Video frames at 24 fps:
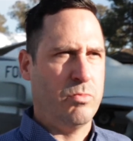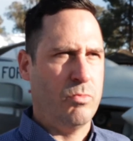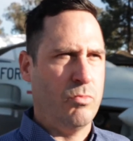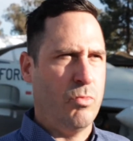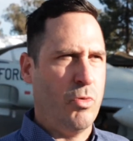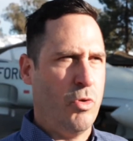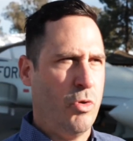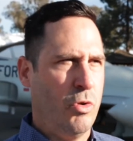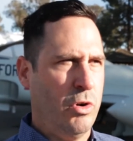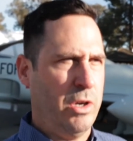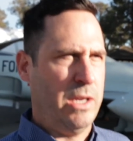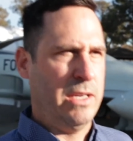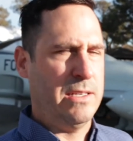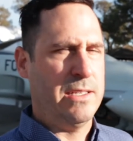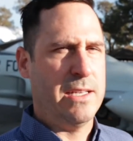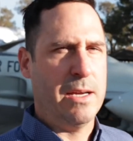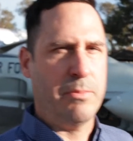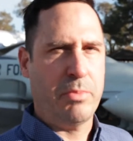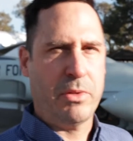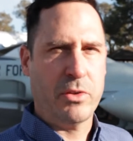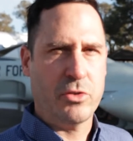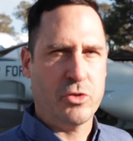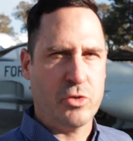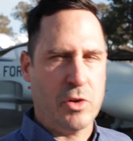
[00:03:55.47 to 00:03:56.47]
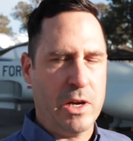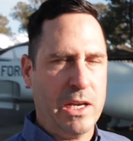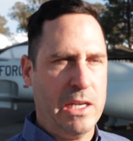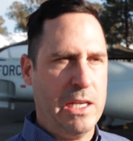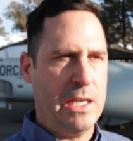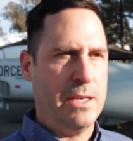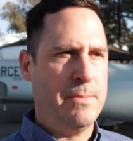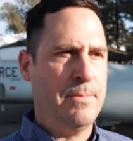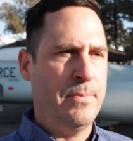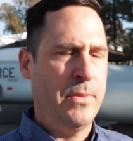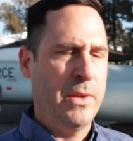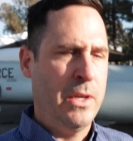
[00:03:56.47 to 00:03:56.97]
more in-depth
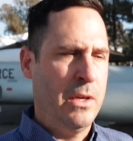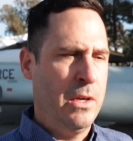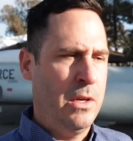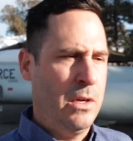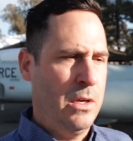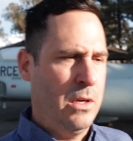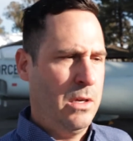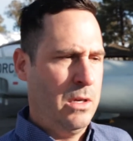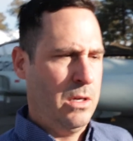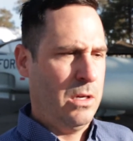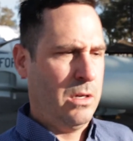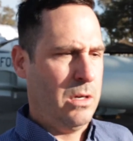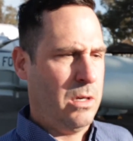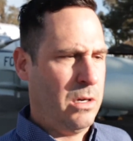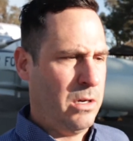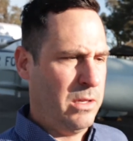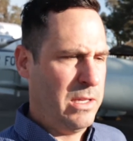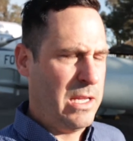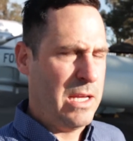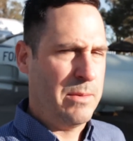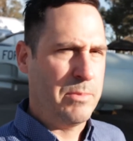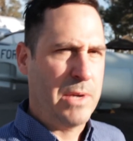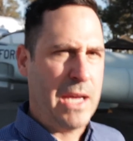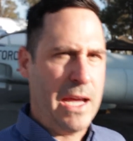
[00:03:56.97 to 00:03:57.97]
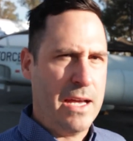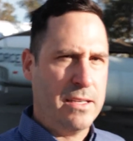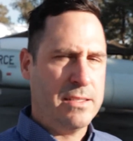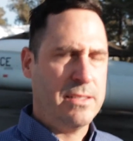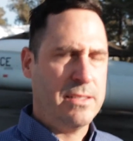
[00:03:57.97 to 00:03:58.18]
training on the MCAS